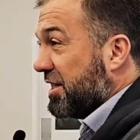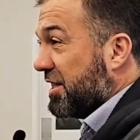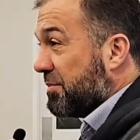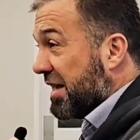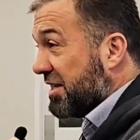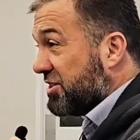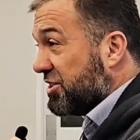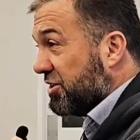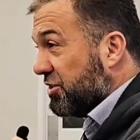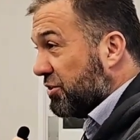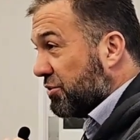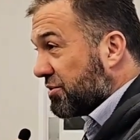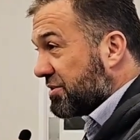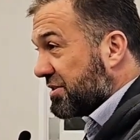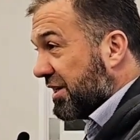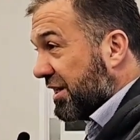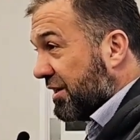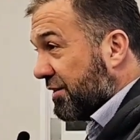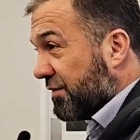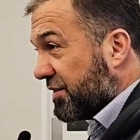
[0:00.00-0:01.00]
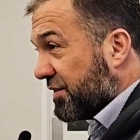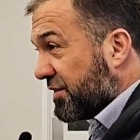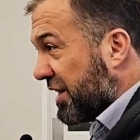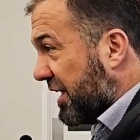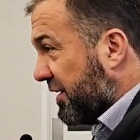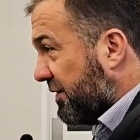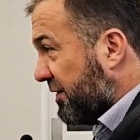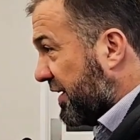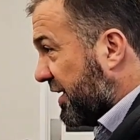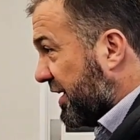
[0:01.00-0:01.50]
imagine yourself
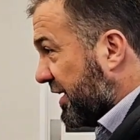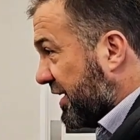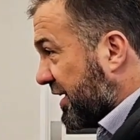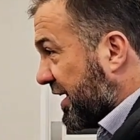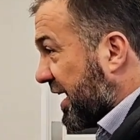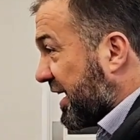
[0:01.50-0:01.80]
driving